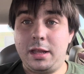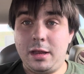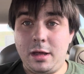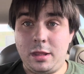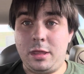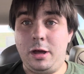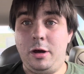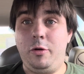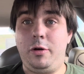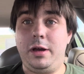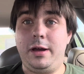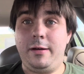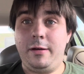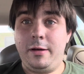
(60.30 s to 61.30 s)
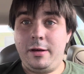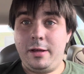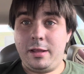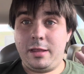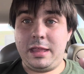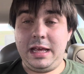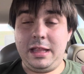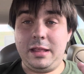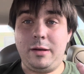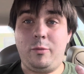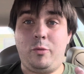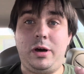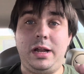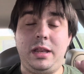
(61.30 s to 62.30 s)
Ahsoka
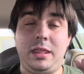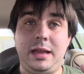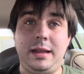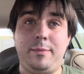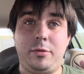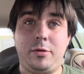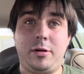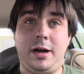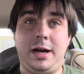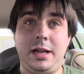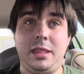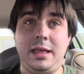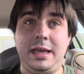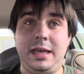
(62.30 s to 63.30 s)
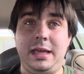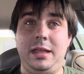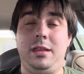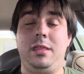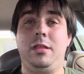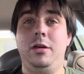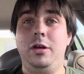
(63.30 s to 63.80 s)
season one set up Thrawn's as